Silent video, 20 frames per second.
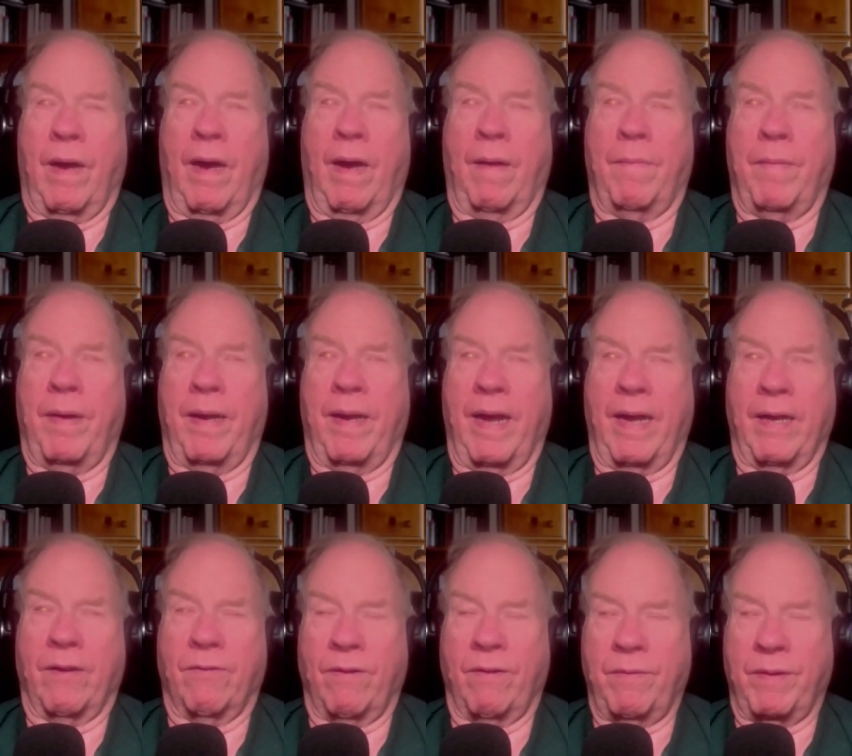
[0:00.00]
um, and i
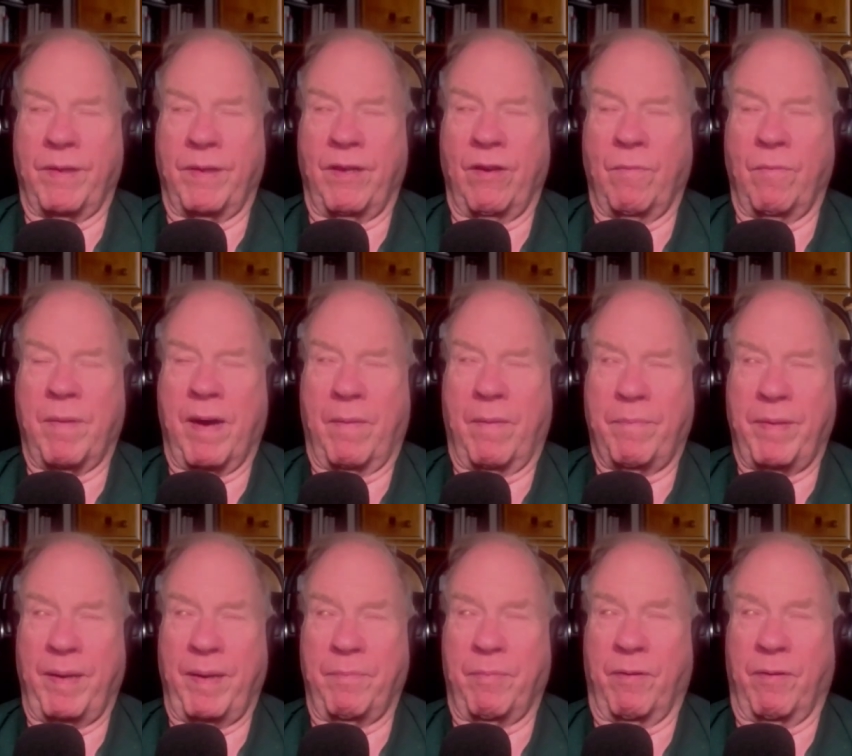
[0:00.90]
agree with you about
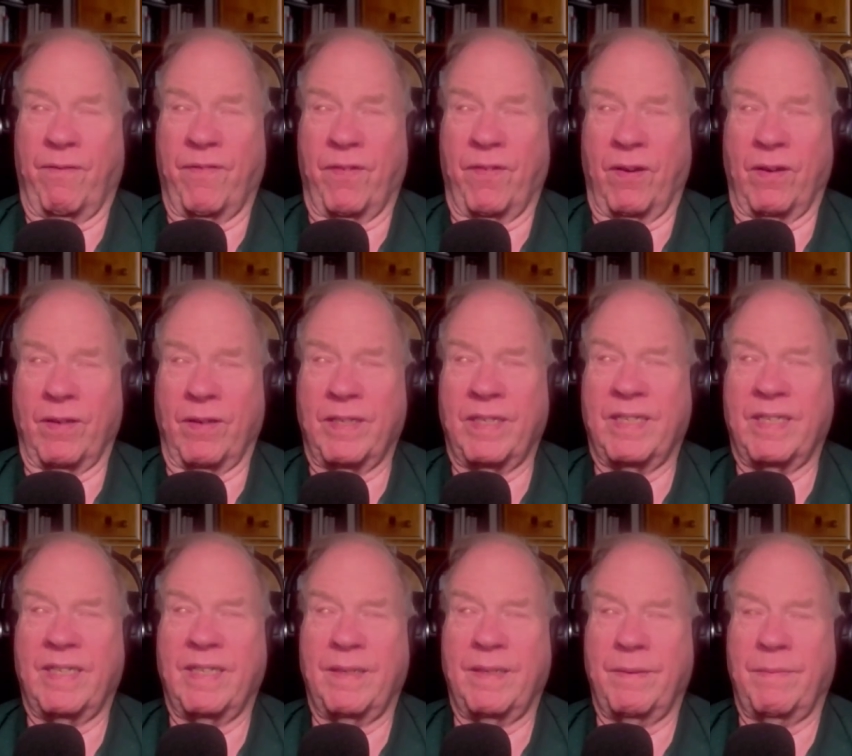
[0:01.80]
people
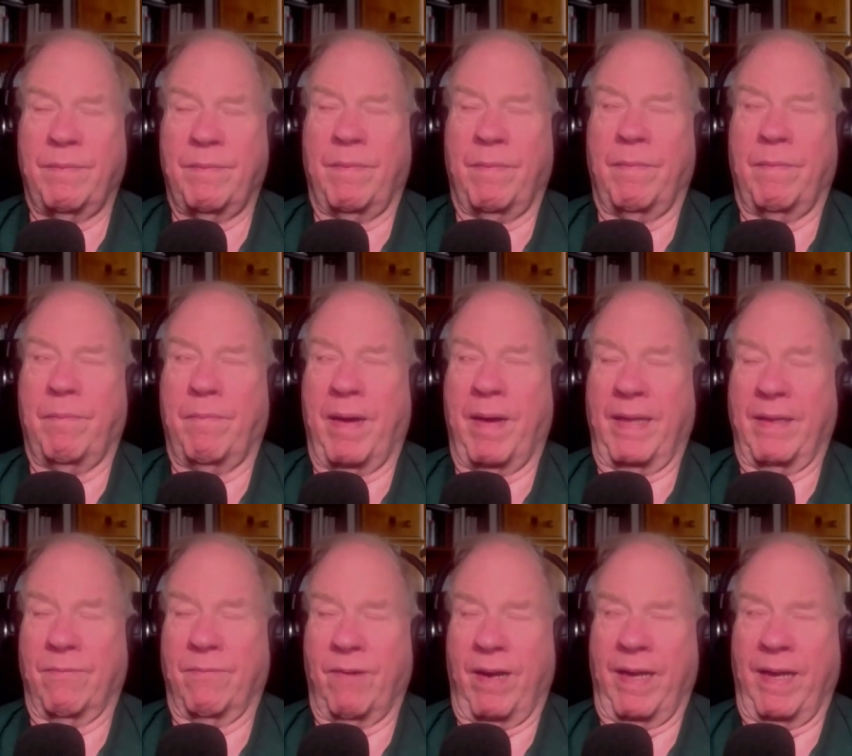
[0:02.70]
first by
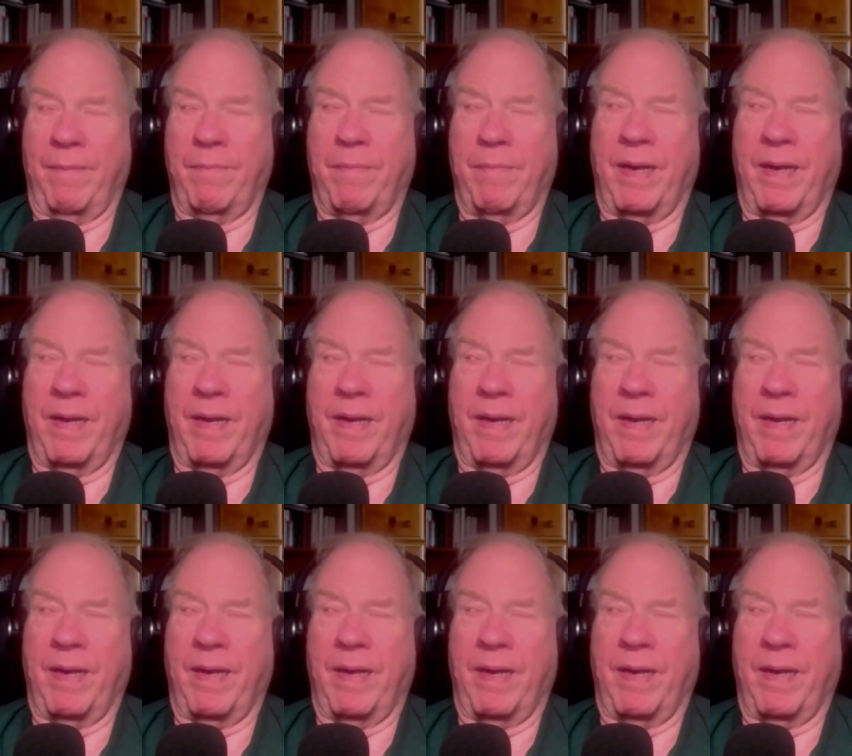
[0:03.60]
the way